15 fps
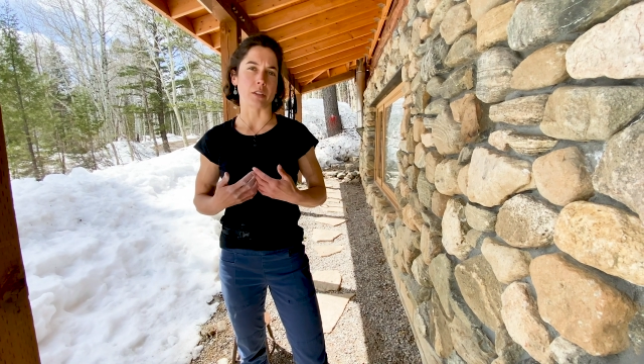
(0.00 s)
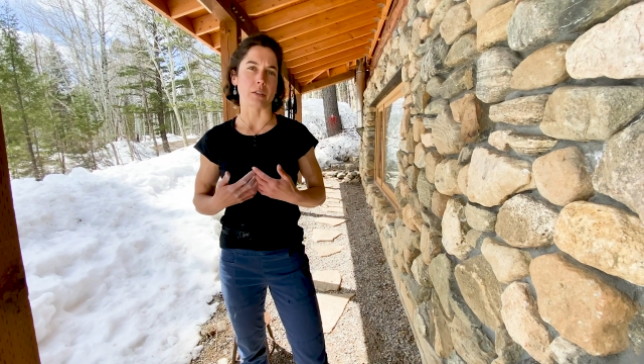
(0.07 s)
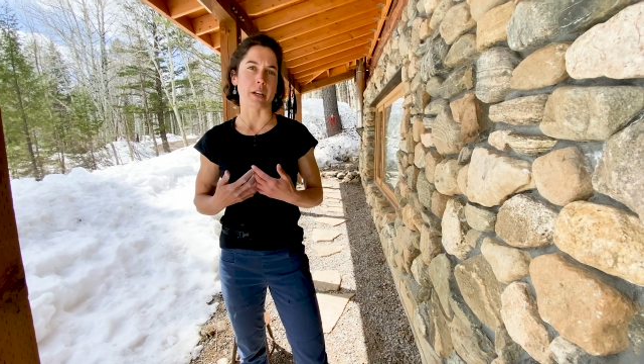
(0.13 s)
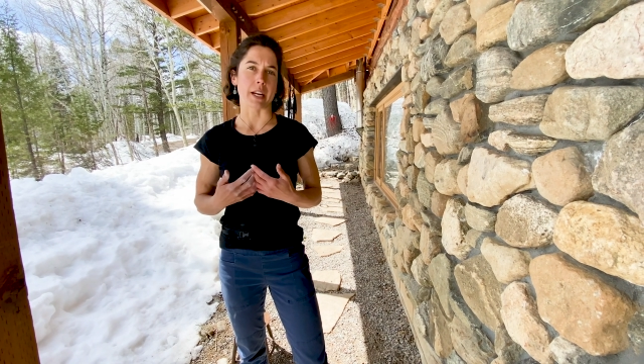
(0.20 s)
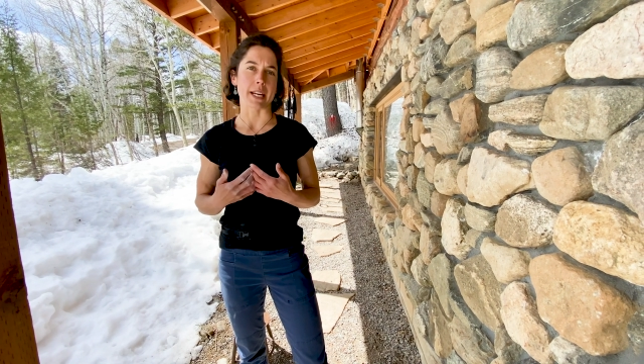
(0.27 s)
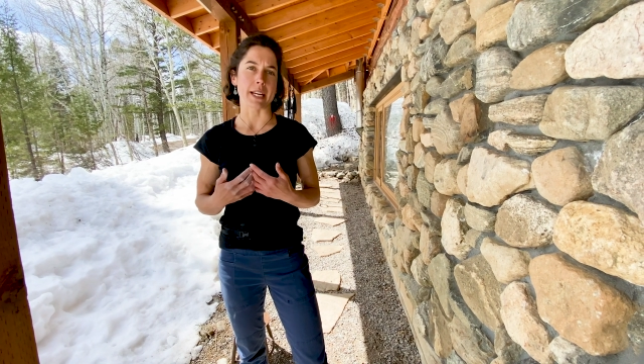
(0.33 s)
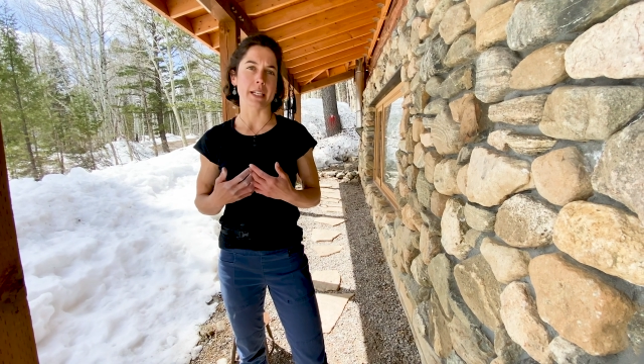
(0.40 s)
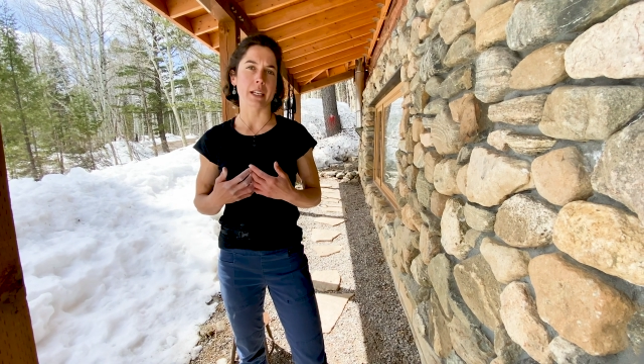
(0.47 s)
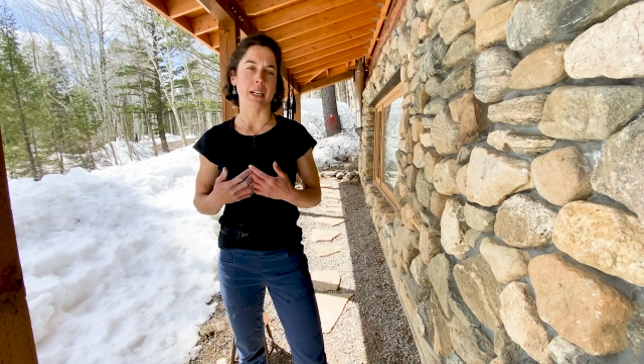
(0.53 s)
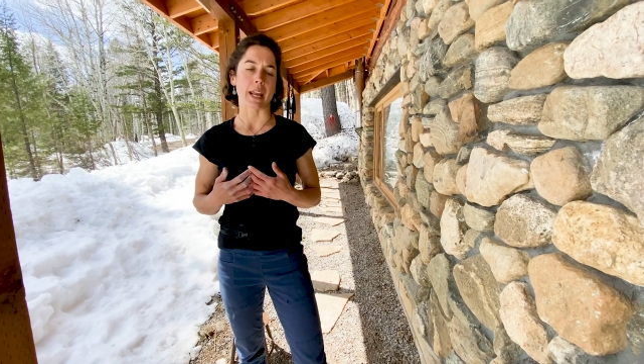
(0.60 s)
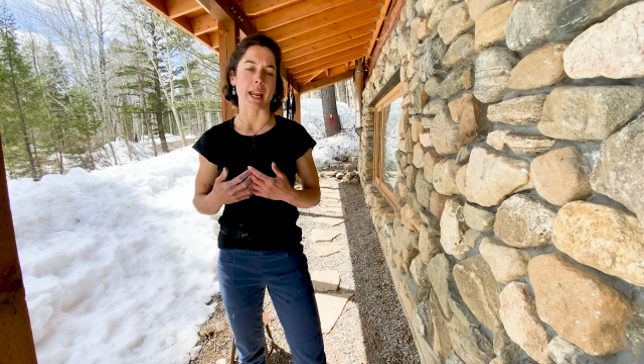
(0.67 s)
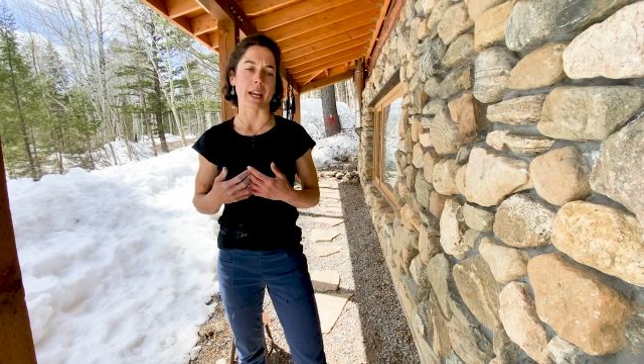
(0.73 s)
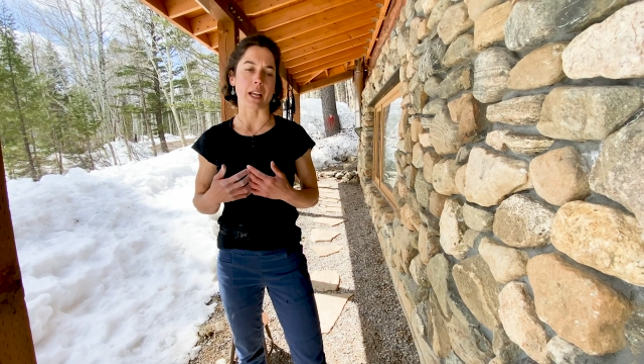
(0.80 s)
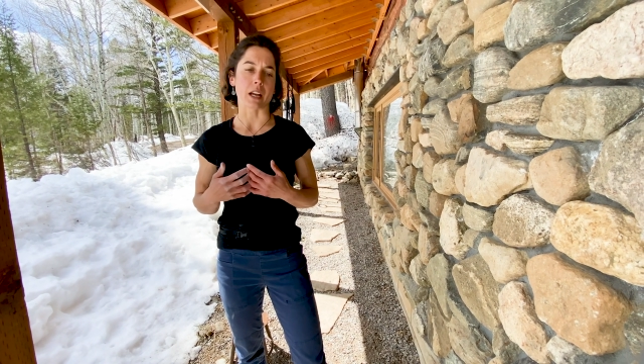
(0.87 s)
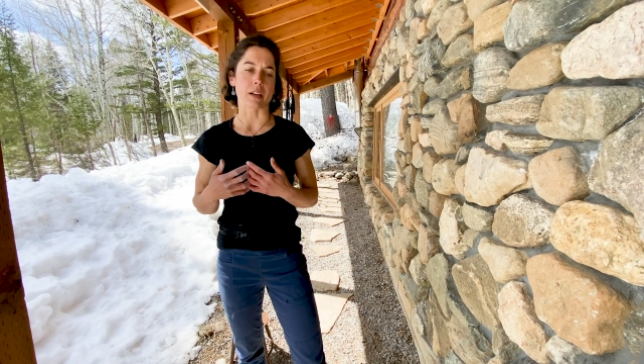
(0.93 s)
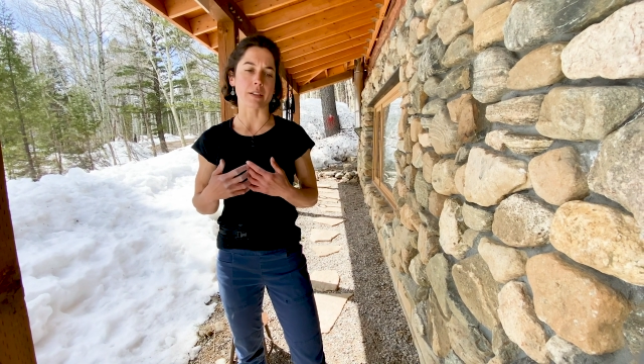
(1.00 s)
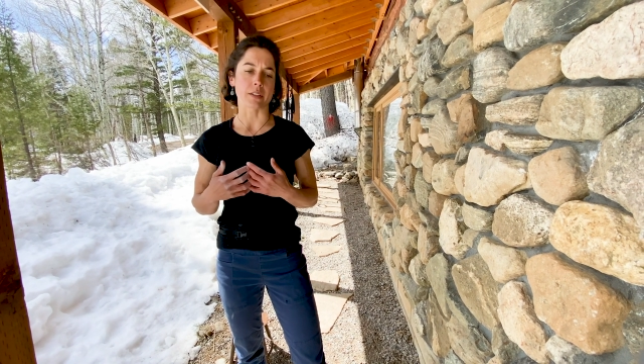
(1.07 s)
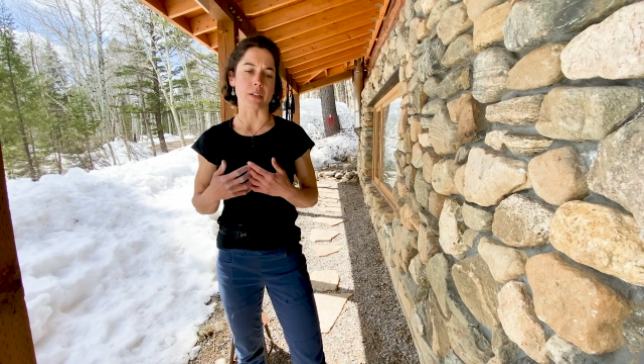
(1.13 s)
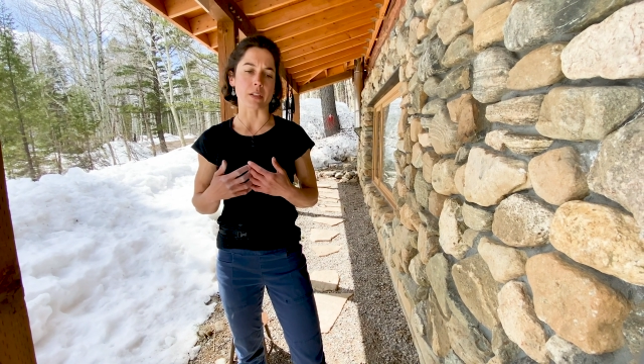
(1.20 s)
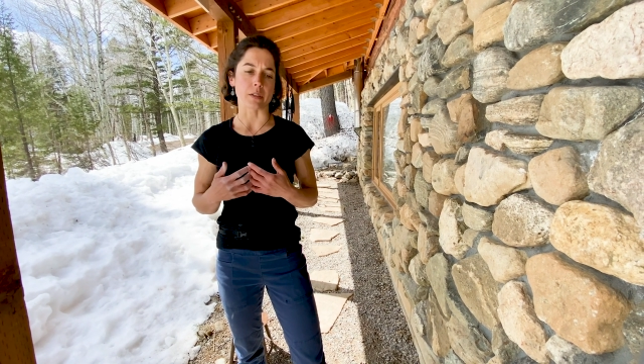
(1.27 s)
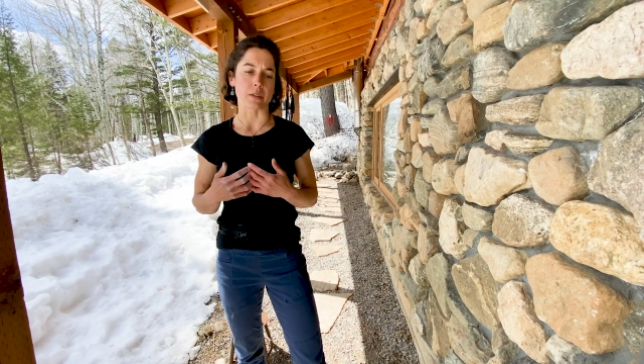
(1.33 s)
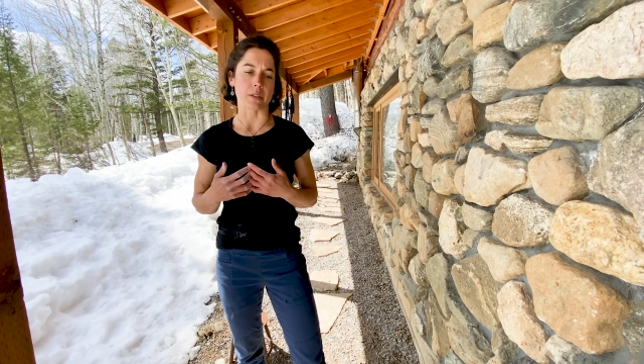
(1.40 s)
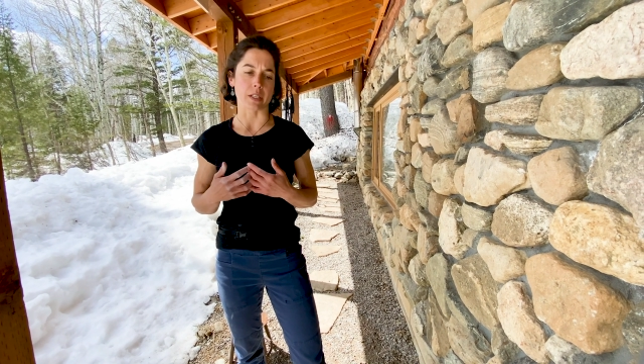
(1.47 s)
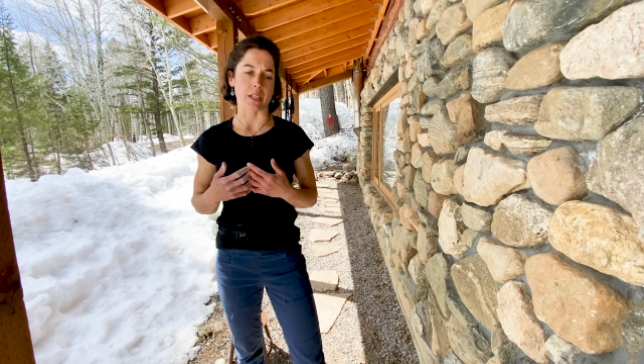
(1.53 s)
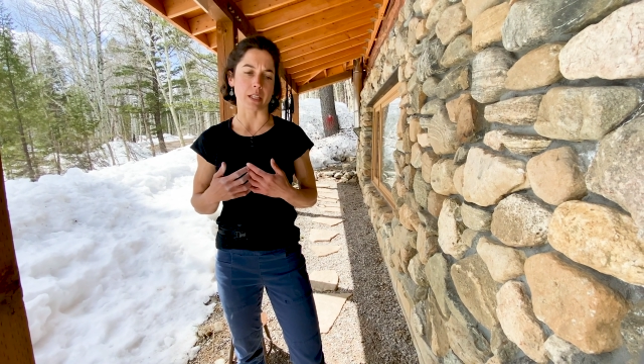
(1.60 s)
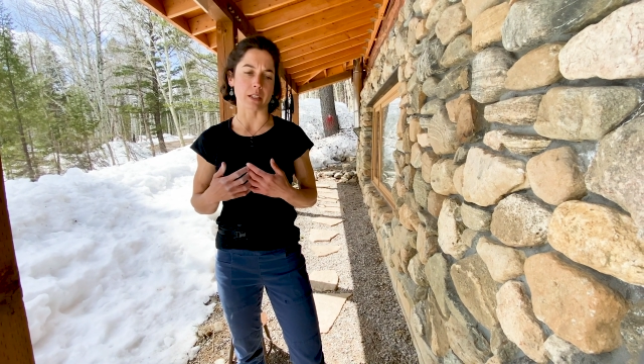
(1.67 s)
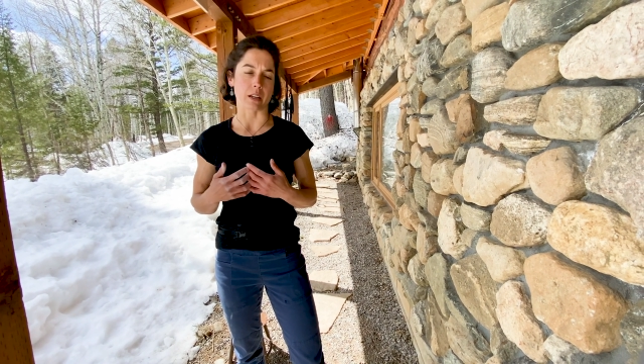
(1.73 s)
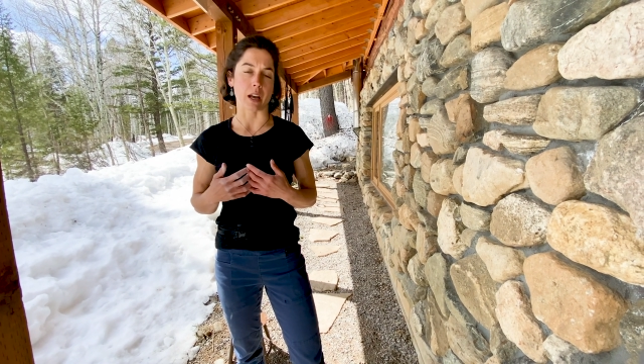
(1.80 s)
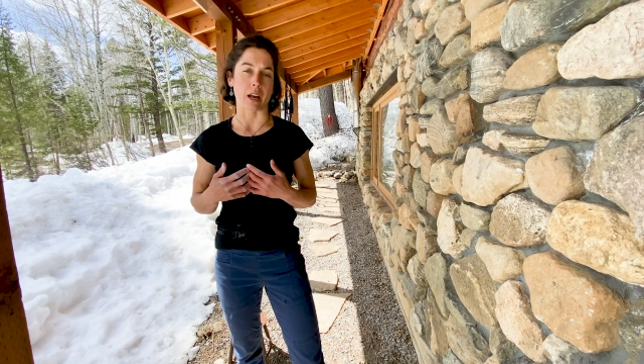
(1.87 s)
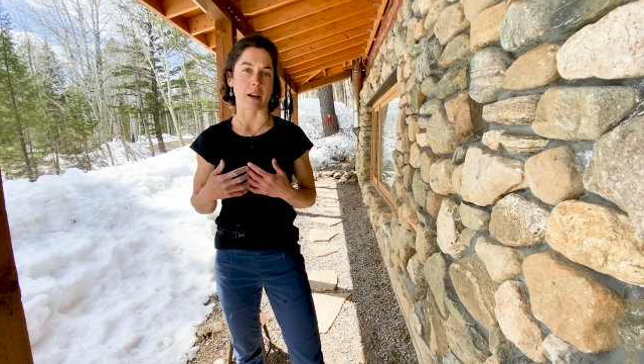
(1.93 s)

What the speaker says: train, and I also use it